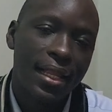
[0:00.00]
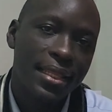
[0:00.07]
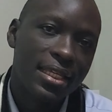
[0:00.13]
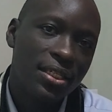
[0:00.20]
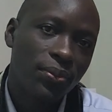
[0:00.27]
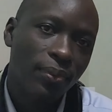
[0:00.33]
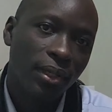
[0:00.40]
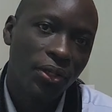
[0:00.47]

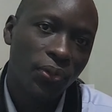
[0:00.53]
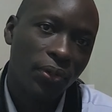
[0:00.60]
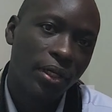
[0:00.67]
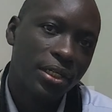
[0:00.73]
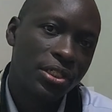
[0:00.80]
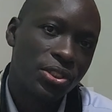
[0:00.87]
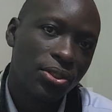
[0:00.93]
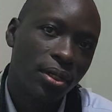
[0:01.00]
This way you are
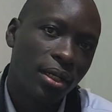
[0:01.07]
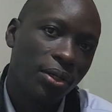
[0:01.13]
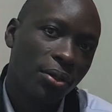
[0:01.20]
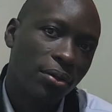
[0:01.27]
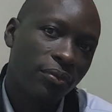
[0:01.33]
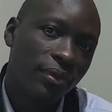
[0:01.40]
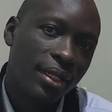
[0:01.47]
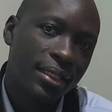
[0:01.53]
ensured
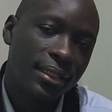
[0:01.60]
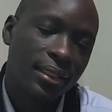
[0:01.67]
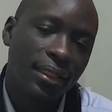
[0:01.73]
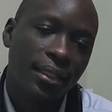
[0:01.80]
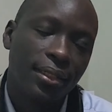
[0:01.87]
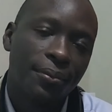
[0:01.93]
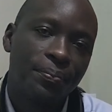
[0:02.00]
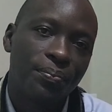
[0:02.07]
of
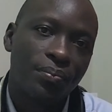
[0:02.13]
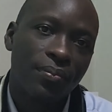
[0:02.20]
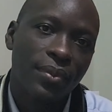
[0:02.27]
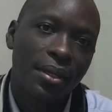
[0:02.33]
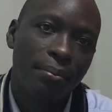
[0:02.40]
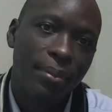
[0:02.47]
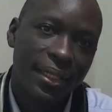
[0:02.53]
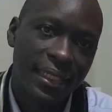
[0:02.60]
getting
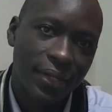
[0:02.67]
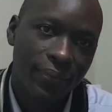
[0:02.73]
better